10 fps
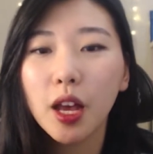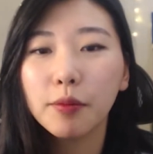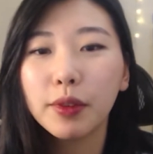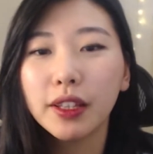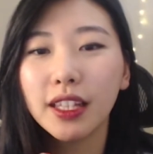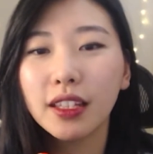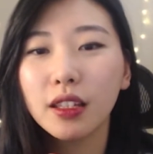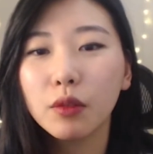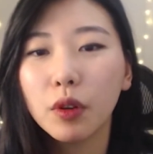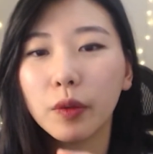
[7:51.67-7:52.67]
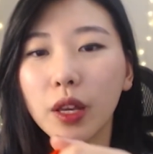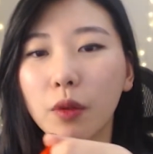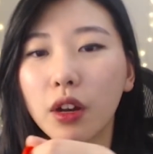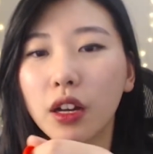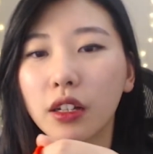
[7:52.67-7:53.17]
but this is what we
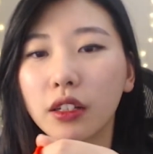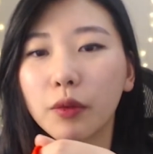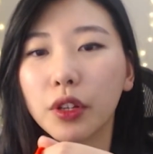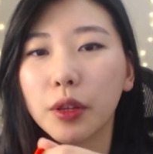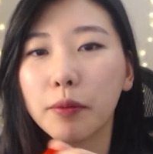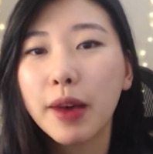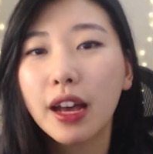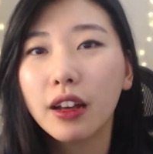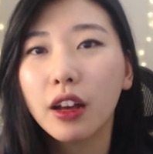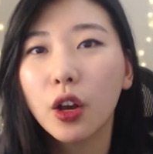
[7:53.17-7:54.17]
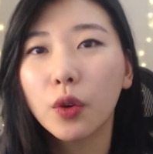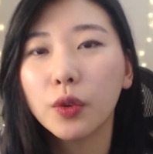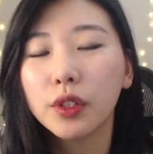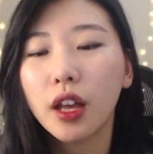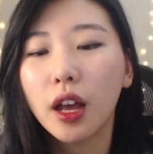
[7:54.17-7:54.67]
want, where the back
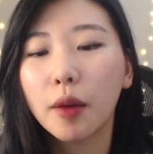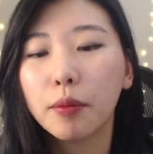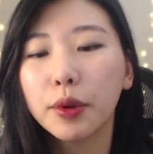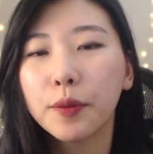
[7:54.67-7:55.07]
goes up